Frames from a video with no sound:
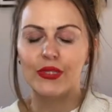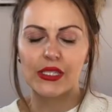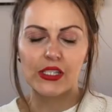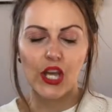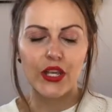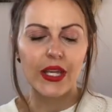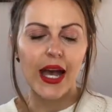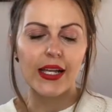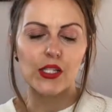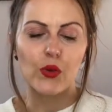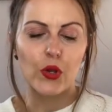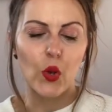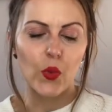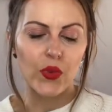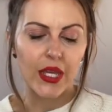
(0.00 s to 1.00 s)
So yeah, so
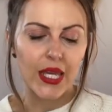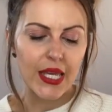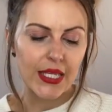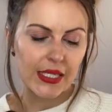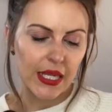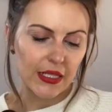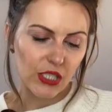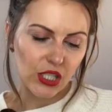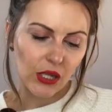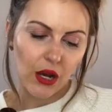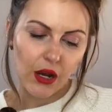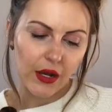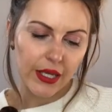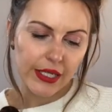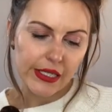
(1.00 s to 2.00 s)
I got these in a
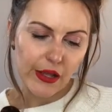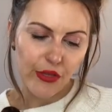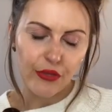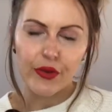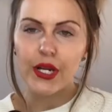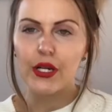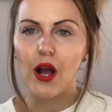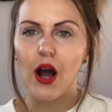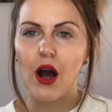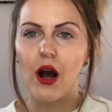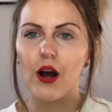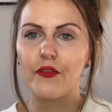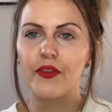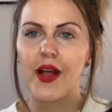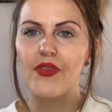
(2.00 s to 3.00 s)
size
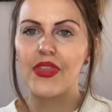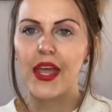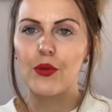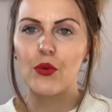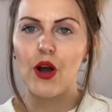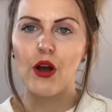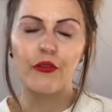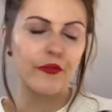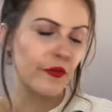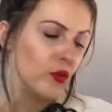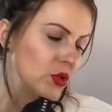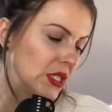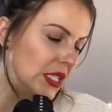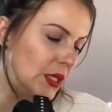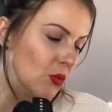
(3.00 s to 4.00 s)
3.5 and they were
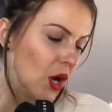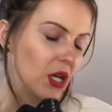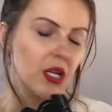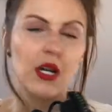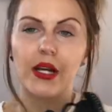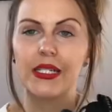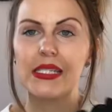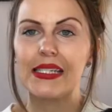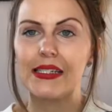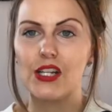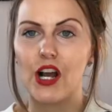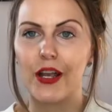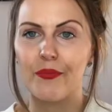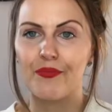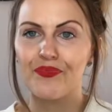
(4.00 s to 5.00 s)

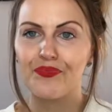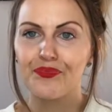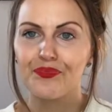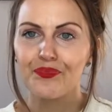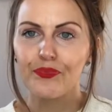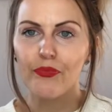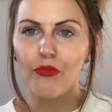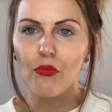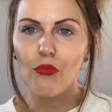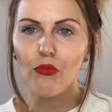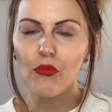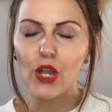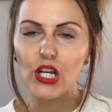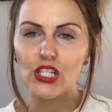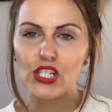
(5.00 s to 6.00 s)
£41.99.
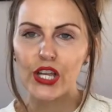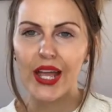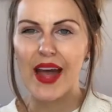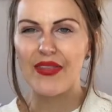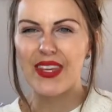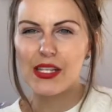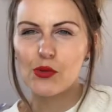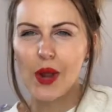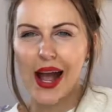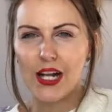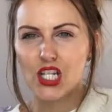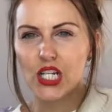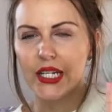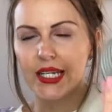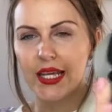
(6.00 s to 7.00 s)
So yeah, these were
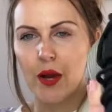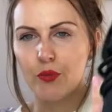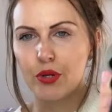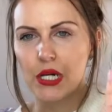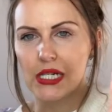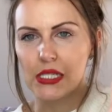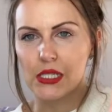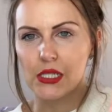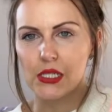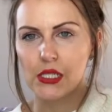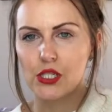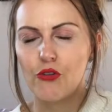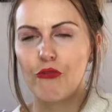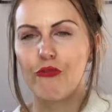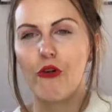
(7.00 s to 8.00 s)
actually a
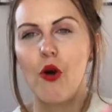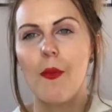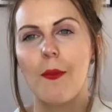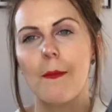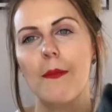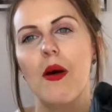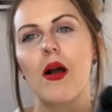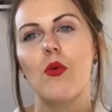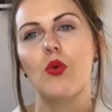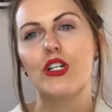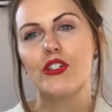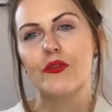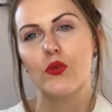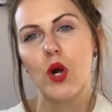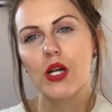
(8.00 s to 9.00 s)
present from my
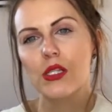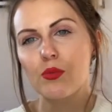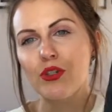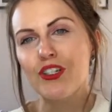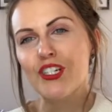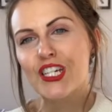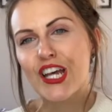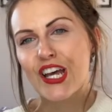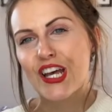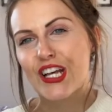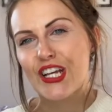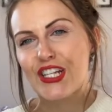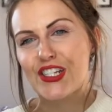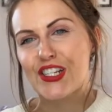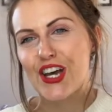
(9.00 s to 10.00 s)
wonderful husband.
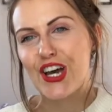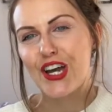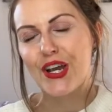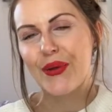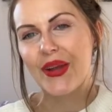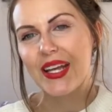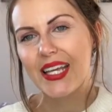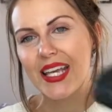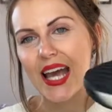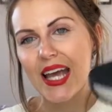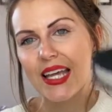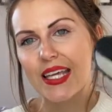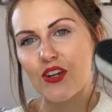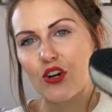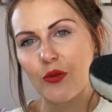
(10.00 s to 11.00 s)
So yeah,
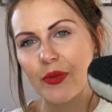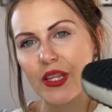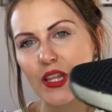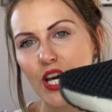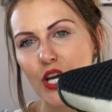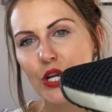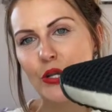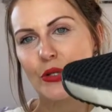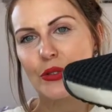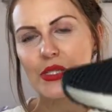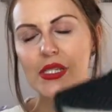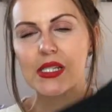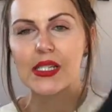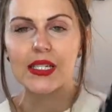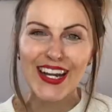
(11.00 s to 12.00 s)
he got me
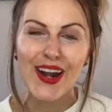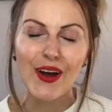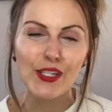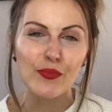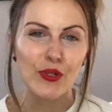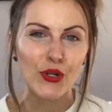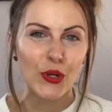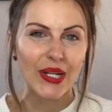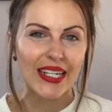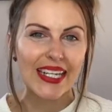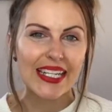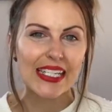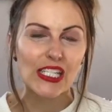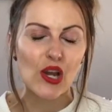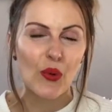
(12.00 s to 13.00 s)
those. And last but not
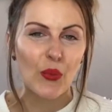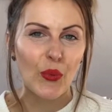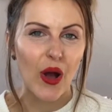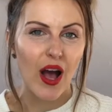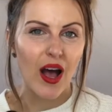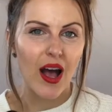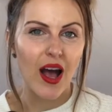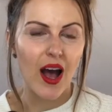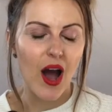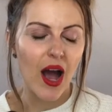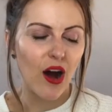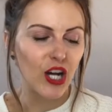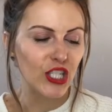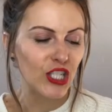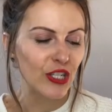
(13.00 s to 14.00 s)
least were
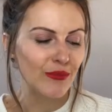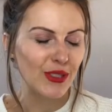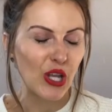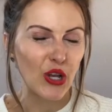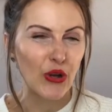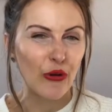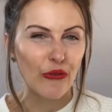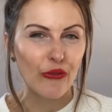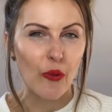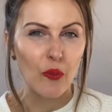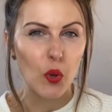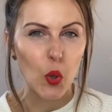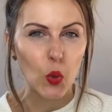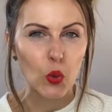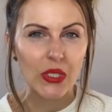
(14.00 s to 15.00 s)
items that I got
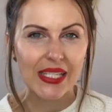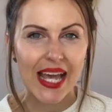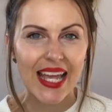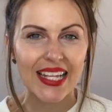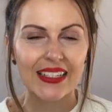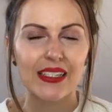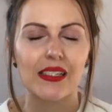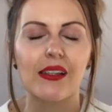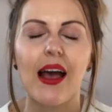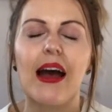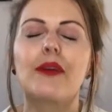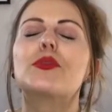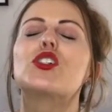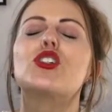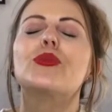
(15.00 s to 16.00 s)
from All Saints.
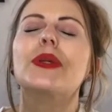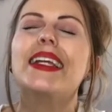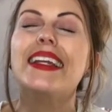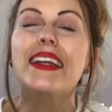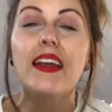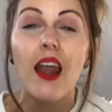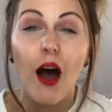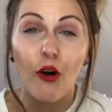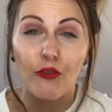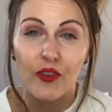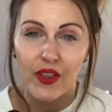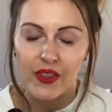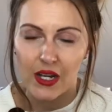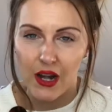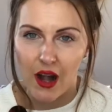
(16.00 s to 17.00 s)
Absolutely love,
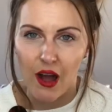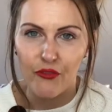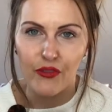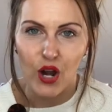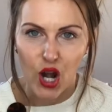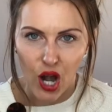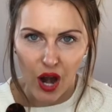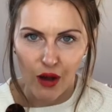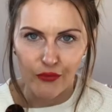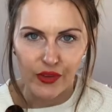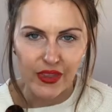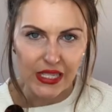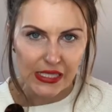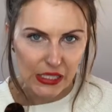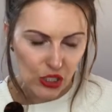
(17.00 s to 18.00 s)
love, love
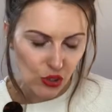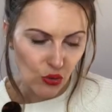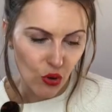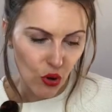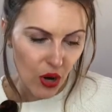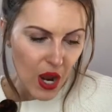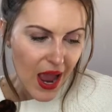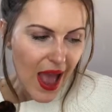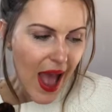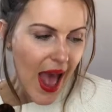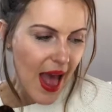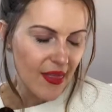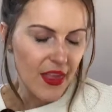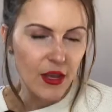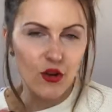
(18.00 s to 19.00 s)
this store.
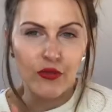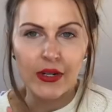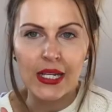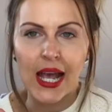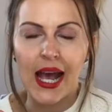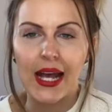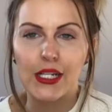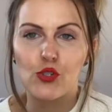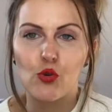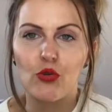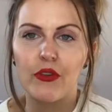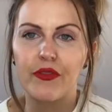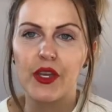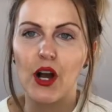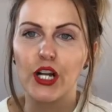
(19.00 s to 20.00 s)
And they already had
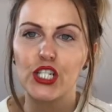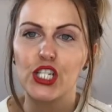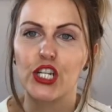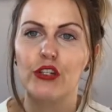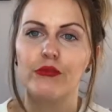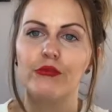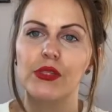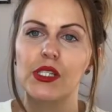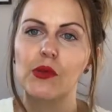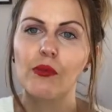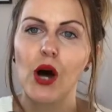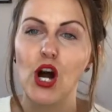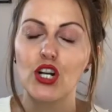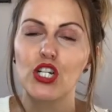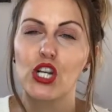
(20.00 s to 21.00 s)
all of the items
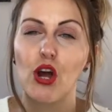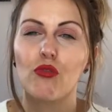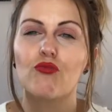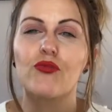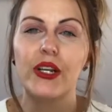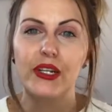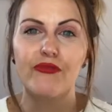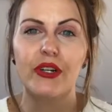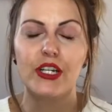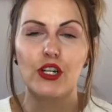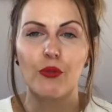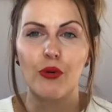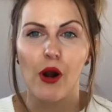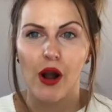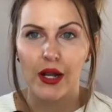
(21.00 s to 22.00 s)
marked at a really, really
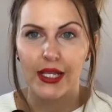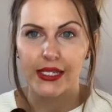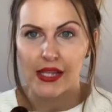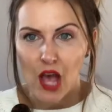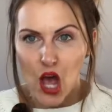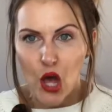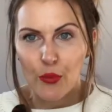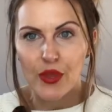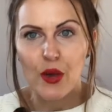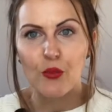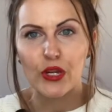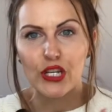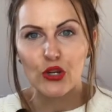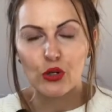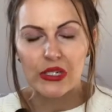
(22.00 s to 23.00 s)
good price. But then
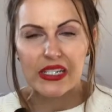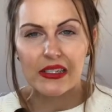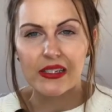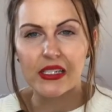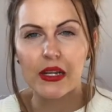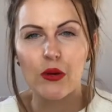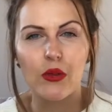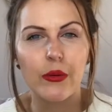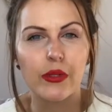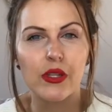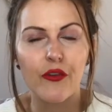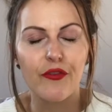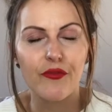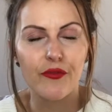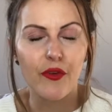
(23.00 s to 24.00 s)
when you got to the till, there was
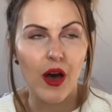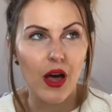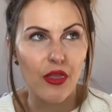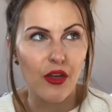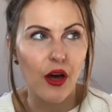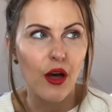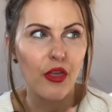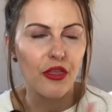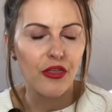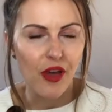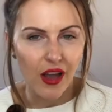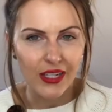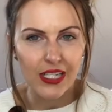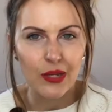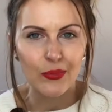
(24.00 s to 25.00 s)
a further
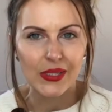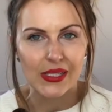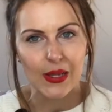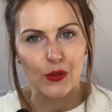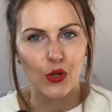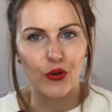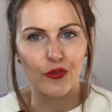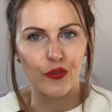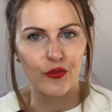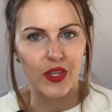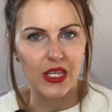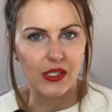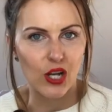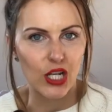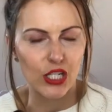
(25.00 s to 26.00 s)
30% off of
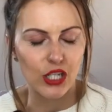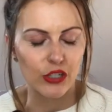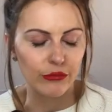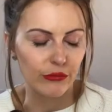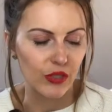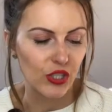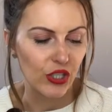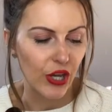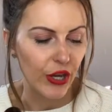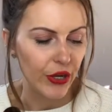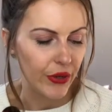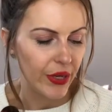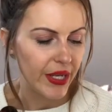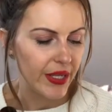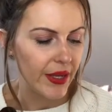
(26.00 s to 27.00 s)
these items.
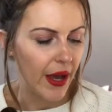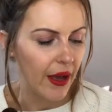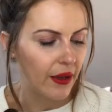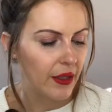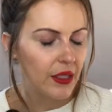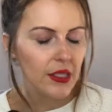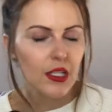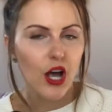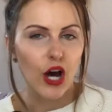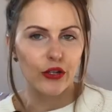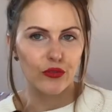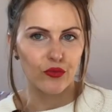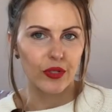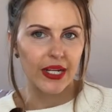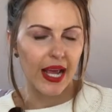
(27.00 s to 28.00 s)
So yeah, I
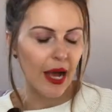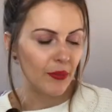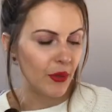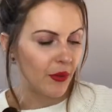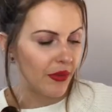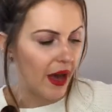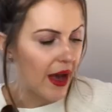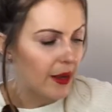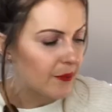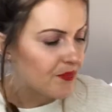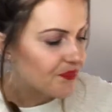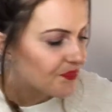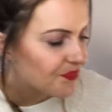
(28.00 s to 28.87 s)
was really happy with that.